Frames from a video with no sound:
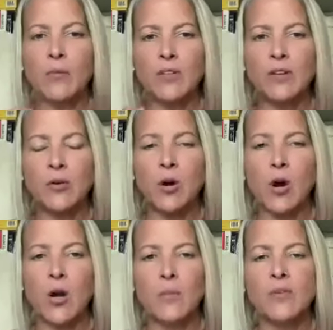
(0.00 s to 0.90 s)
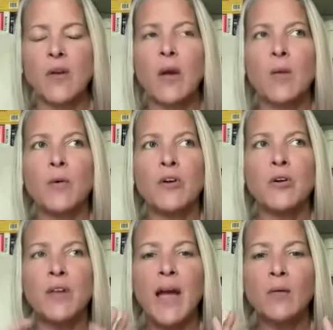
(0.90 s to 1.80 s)
counting your carbs. When
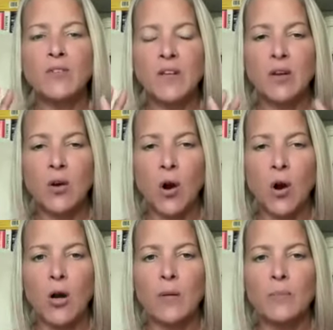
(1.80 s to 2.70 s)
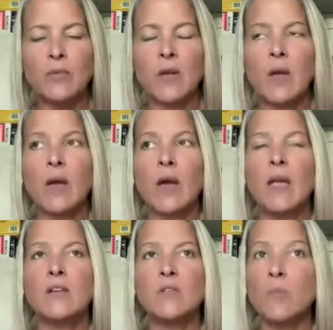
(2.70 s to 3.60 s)
you're counting carbs,
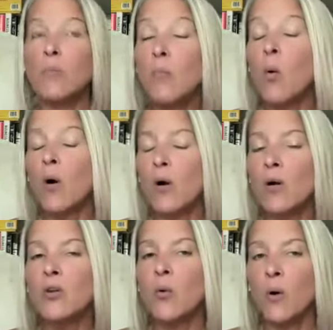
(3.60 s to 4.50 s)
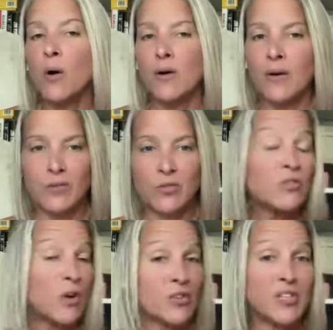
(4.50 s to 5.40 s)
it's more your
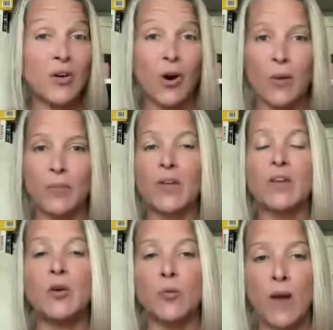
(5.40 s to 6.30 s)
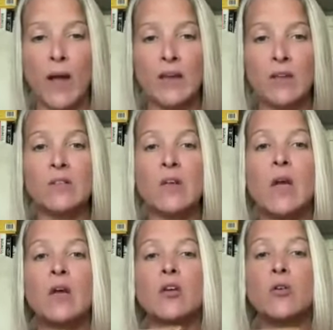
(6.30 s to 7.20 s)
starchy carbs, like your rice,
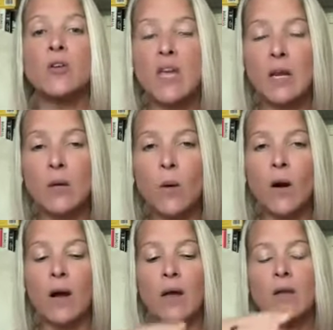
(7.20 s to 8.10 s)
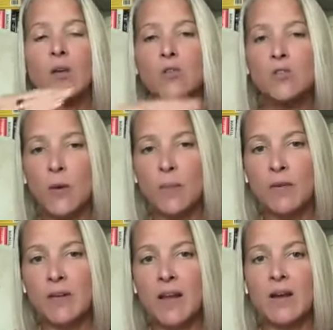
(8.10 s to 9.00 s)
your quinoa, your sweet
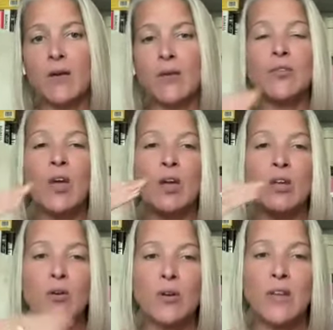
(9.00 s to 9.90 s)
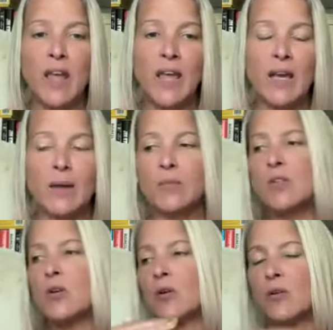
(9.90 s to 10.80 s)
potatoes, your yams,
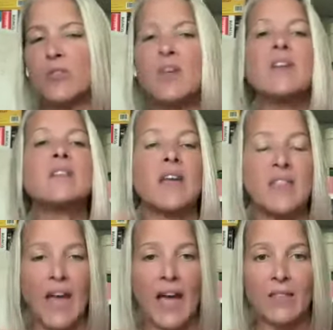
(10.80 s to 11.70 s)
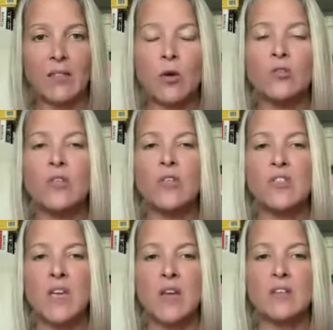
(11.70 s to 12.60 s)
your things like that. Those are the
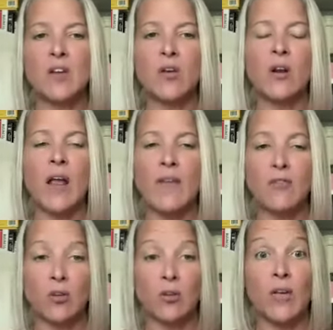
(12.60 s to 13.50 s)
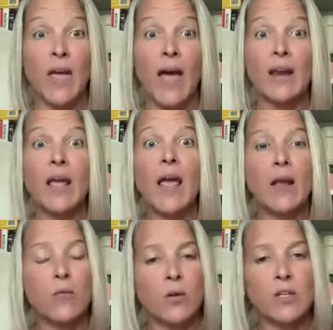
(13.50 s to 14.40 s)
things that you're going to have to look at
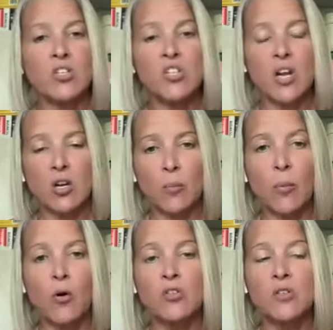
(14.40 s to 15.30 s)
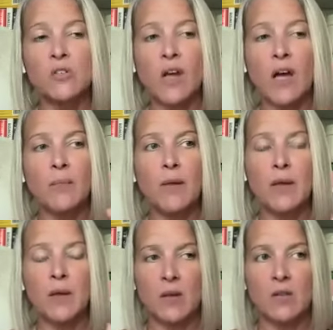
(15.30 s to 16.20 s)
and really check your portions on,
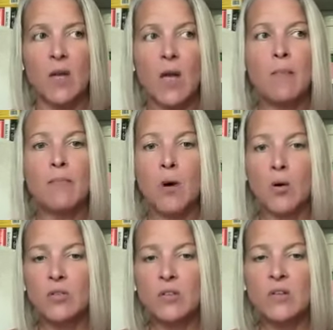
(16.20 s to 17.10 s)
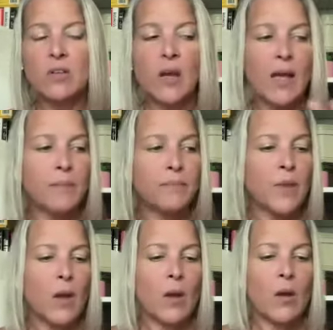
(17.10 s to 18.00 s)
because most of the time,
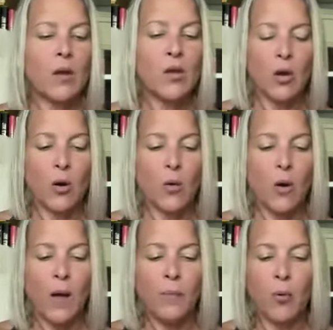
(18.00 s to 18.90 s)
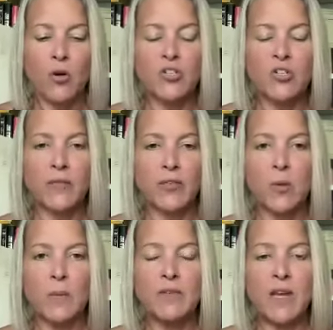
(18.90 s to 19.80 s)
a portion of a
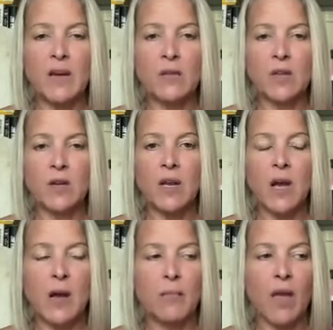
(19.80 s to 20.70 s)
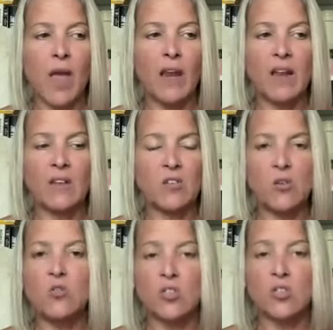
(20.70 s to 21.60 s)
sweet potato is going to come, and it's
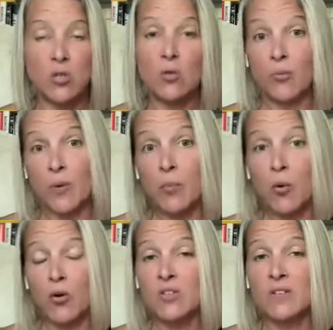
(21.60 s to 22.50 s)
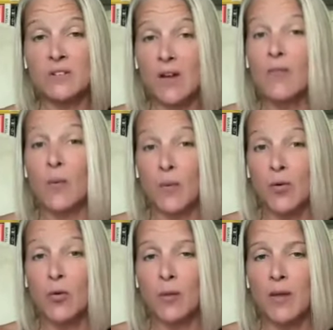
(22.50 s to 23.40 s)
usually 2 to 3 portions of what we're
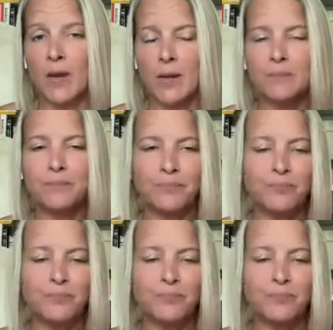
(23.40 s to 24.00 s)
normally eating.